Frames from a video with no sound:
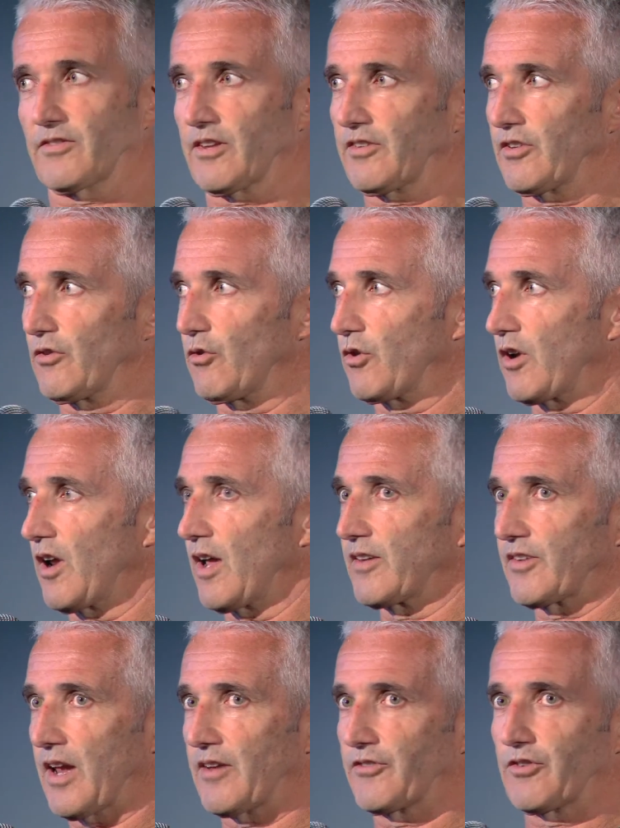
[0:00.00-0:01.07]
is this an
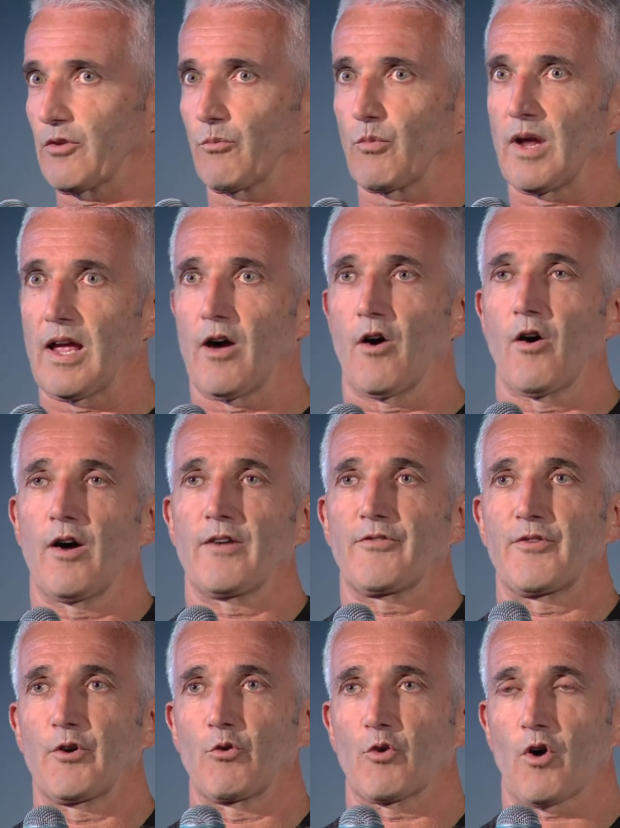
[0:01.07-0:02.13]
organisation where I
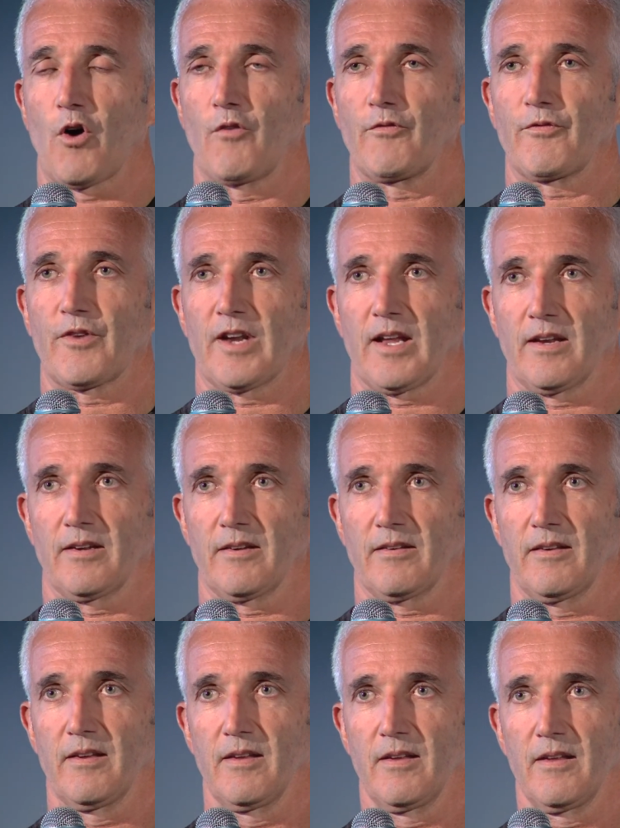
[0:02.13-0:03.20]
feel confident